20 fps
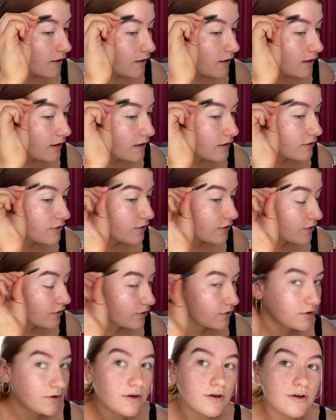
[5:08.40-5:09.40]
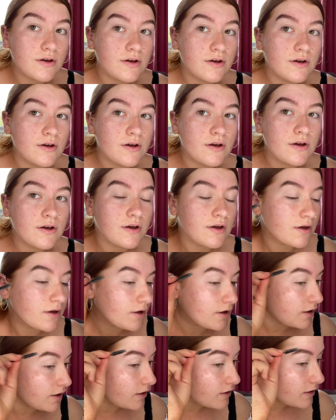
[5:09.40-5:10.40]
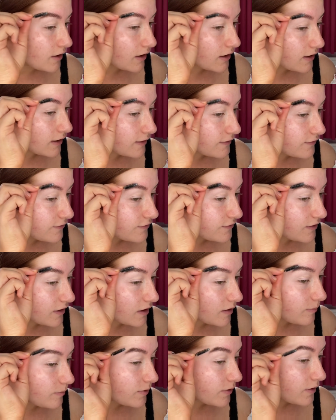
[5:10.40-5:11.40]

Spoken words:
into a nice shape.